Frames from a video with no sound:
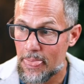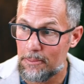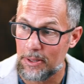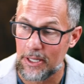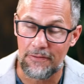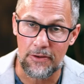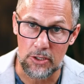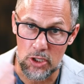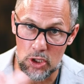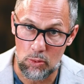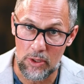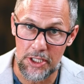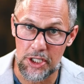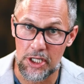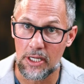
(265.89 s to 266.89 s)
But if you're
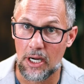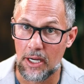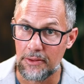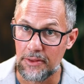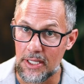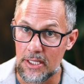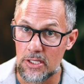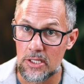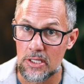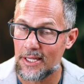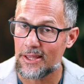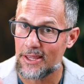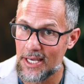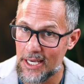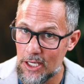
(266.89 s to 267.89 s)
switching on these,
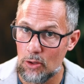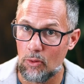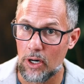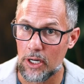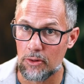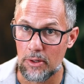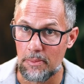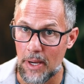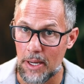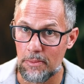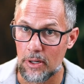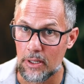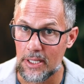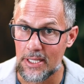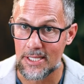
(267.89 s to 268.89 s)
the thing you want to
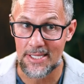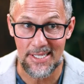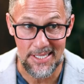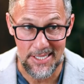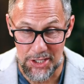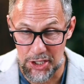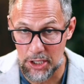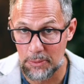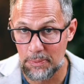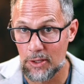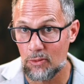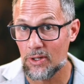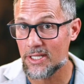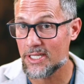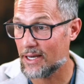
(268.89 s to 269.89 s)
remember is these G L
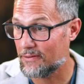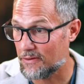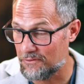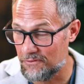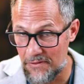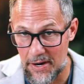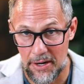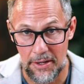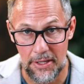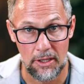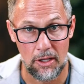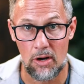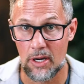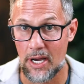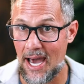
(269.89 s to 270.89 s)
P ones have a very
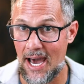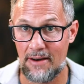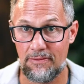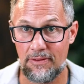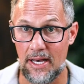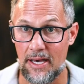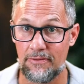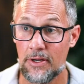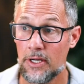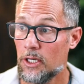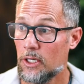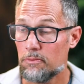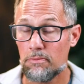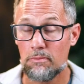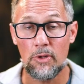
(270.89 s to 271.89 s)
long half-life.
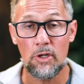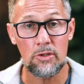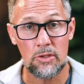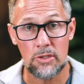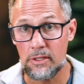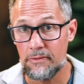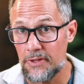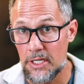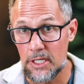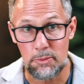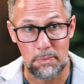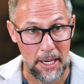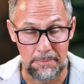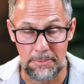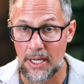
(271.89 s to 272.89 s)
Most of these
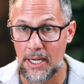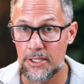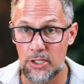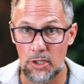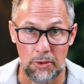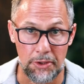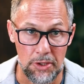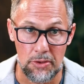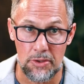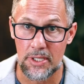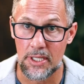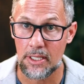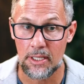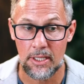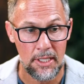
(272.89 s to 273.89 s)
peptides that we're
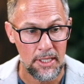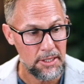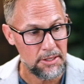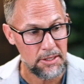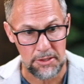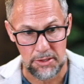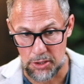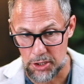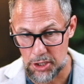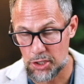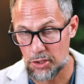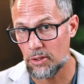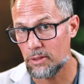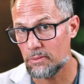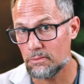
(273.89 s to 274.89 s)
using, these are
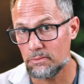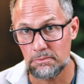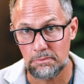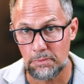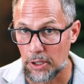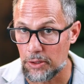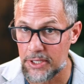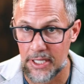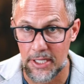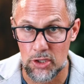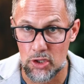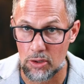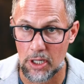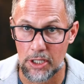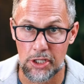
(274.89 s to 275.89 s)
short protein
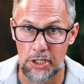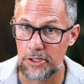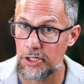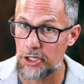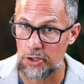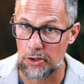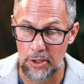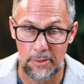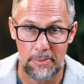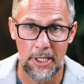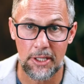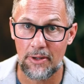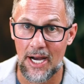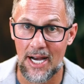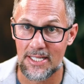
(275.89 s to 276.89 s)
structures, short
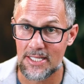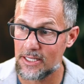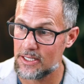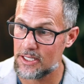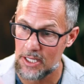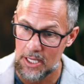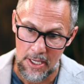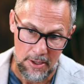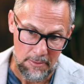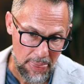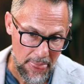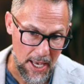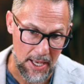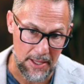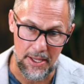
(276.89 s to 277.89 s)
amino acids,
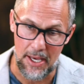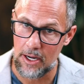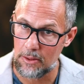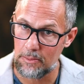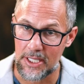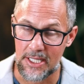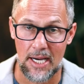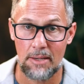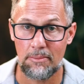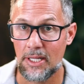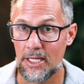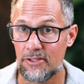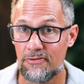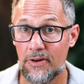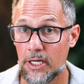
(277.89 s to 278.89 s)
and they are
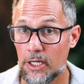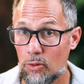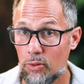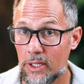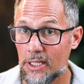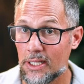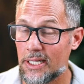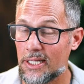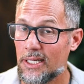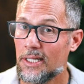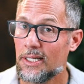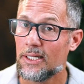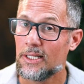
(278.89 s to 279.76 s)
metabolized very quickly.